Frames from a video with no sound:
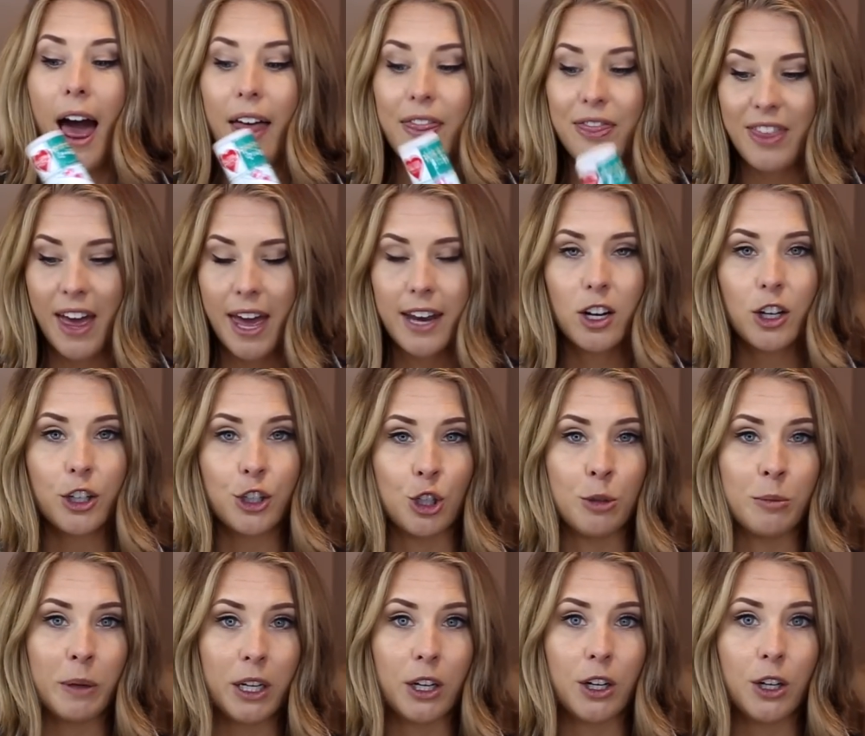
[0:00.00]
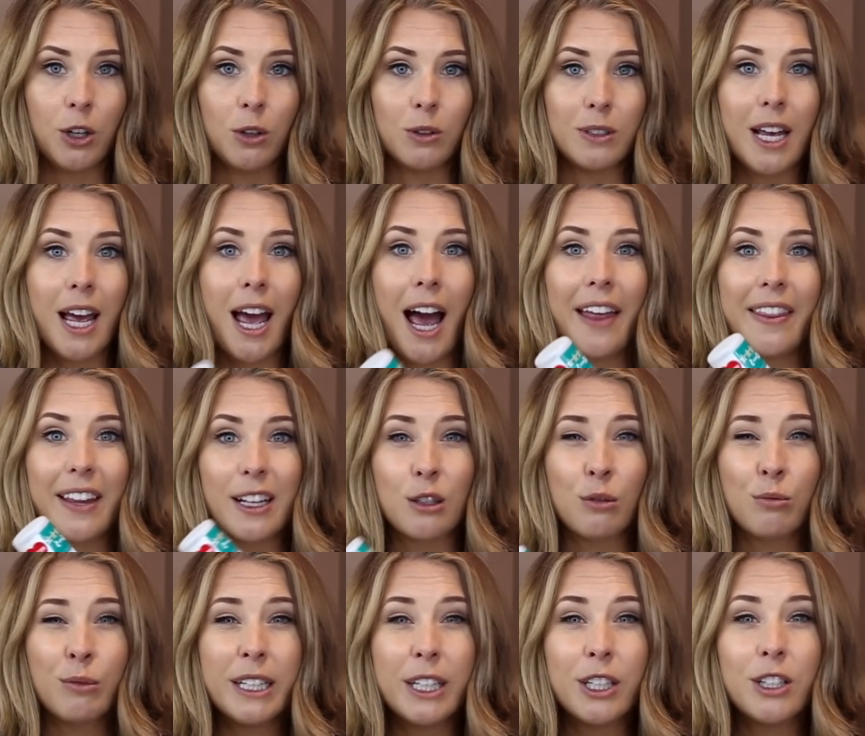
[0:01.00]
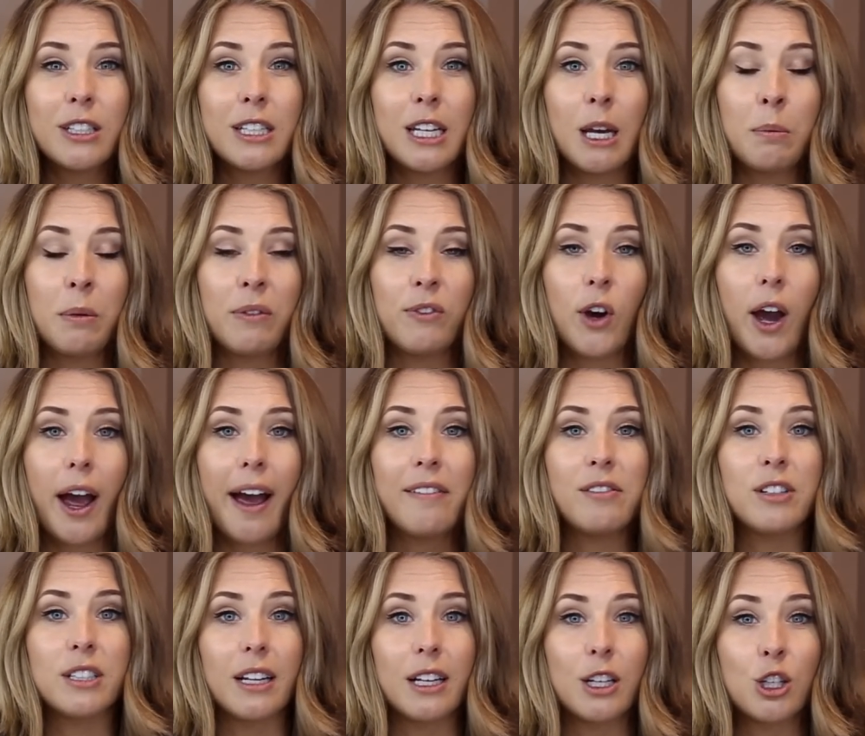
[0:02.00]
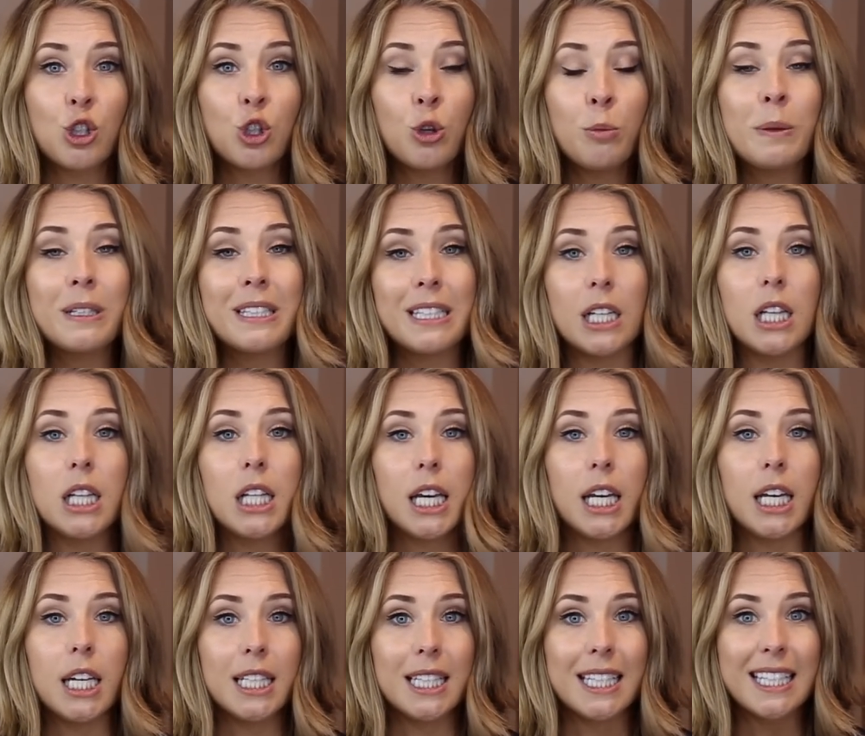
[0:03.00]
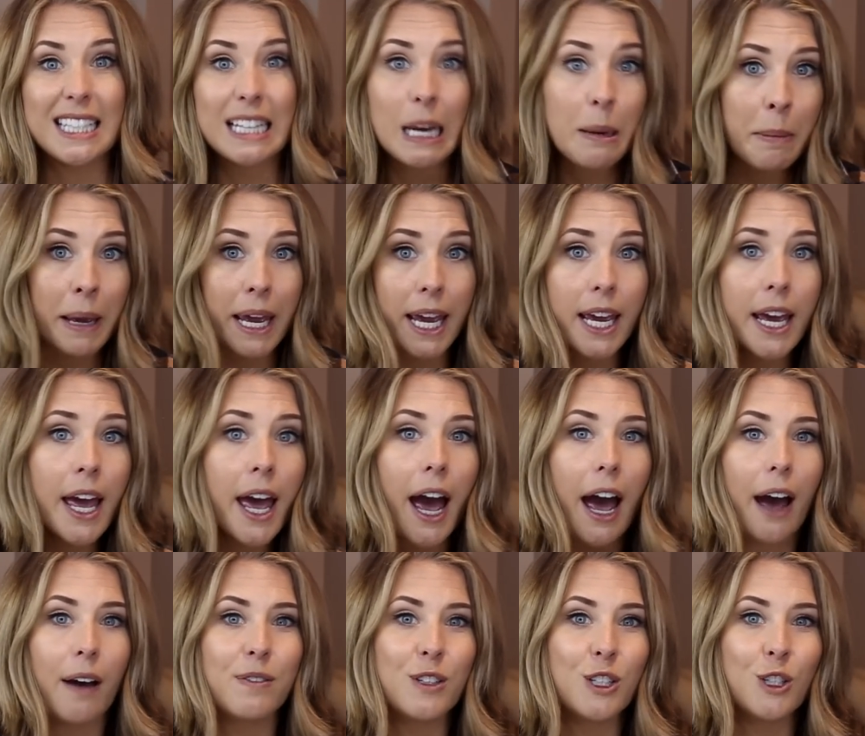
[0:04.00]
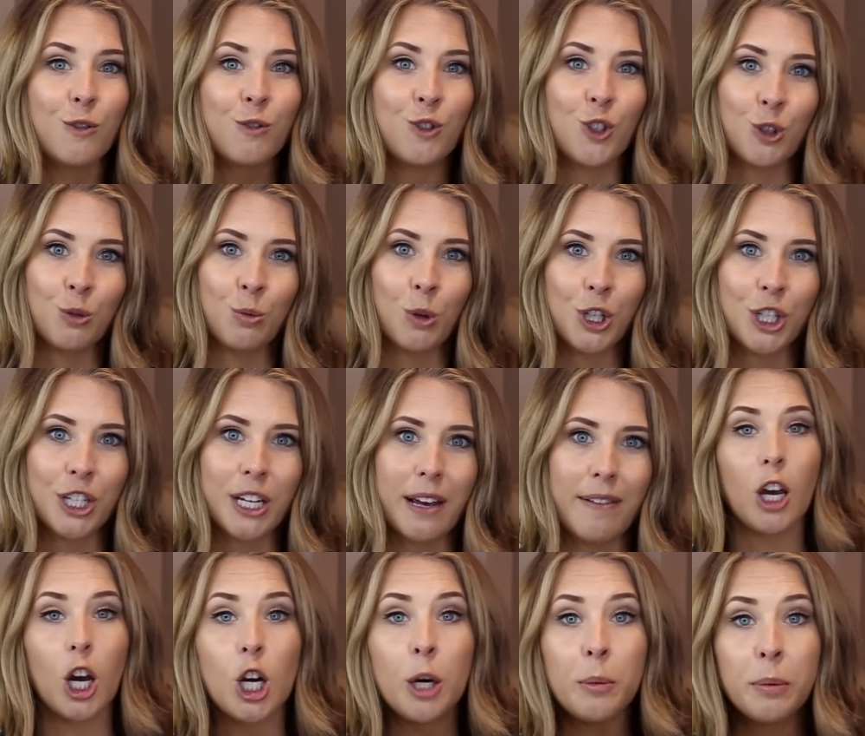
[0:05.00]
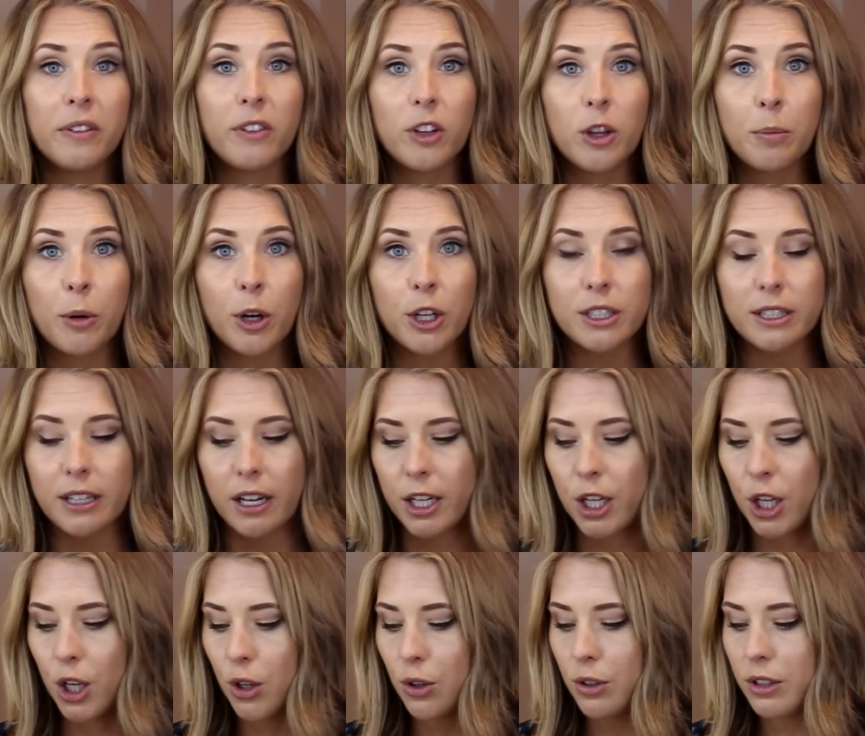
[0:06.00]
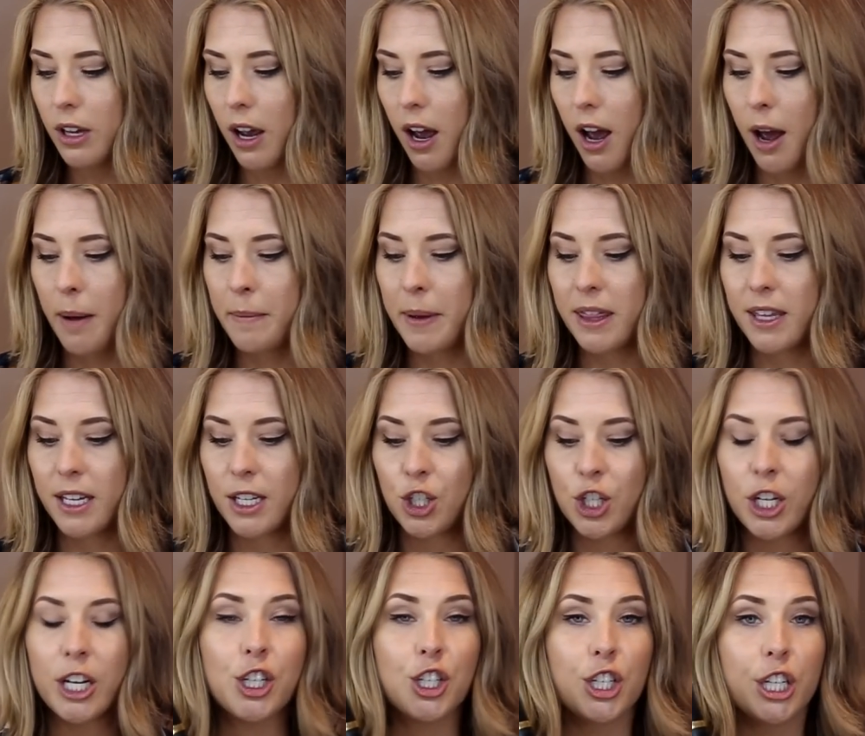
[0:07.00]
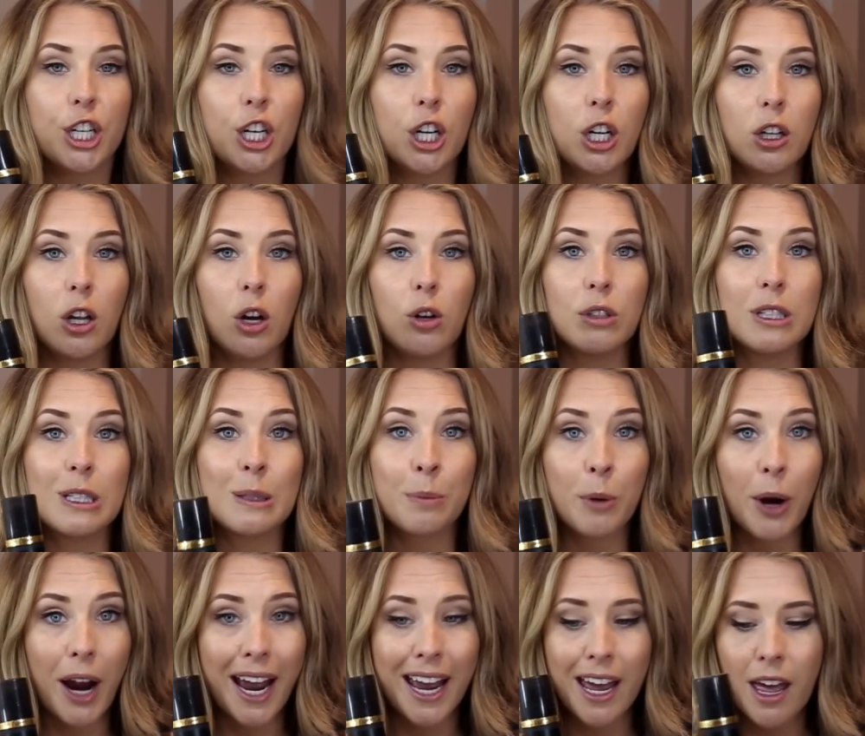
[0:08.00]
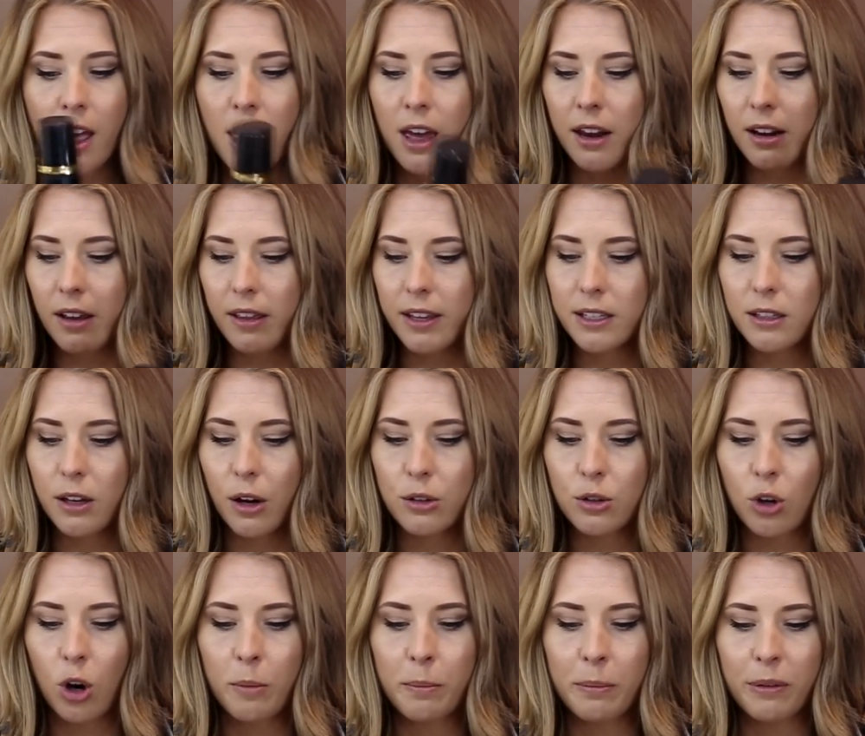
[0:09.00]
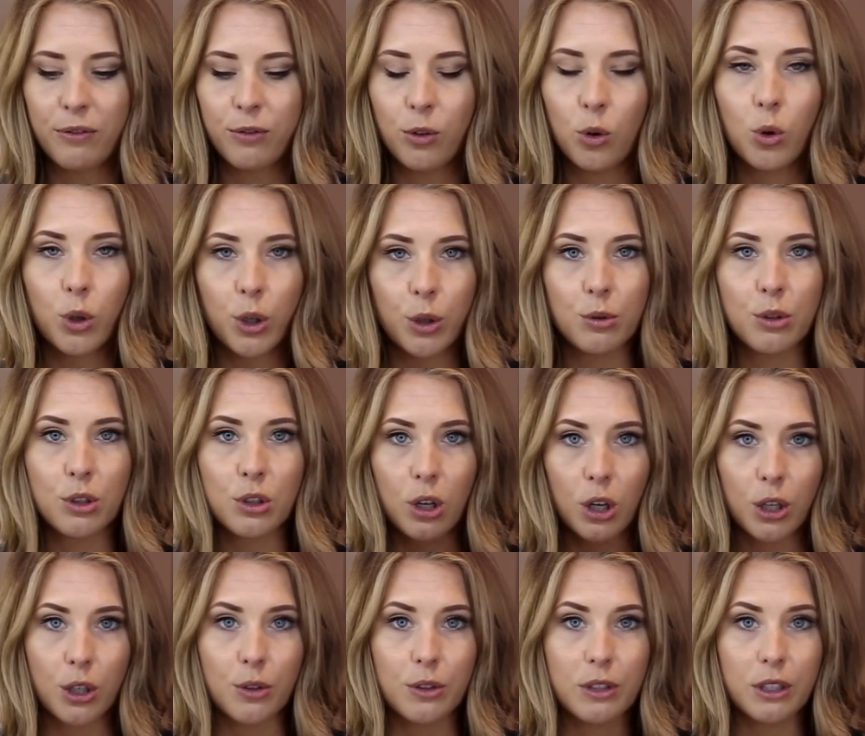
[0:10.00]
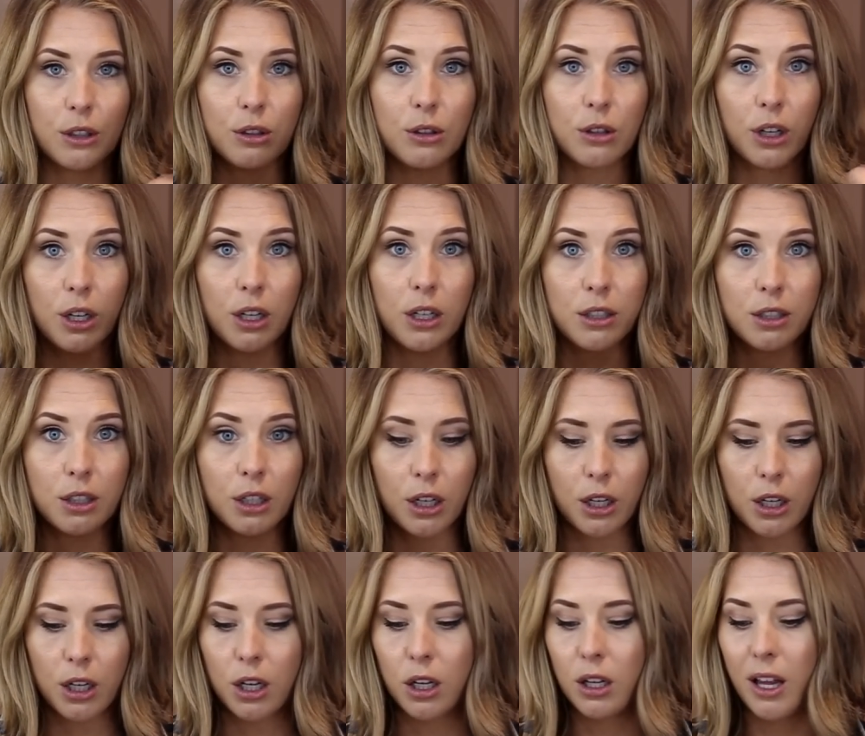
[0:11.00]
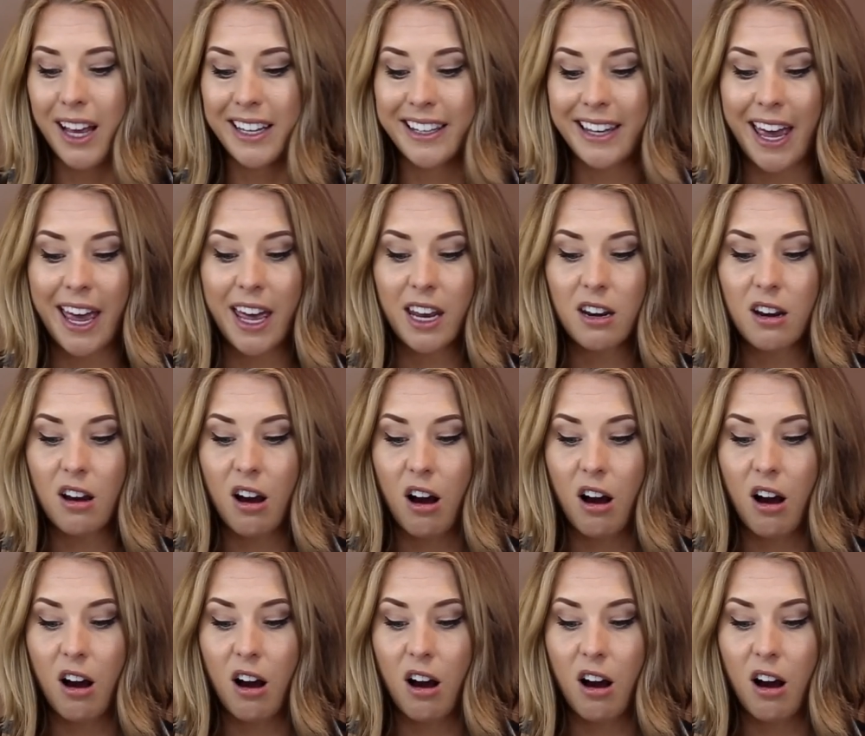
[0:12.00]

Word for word: and then I do my curls. And that's a really good tip if your hair is like super silky and slippy after you've just washed it. A couple of other products that I use, the GHD Curl Hold Spray. Now this goes on before you start using your curler to curl. Again,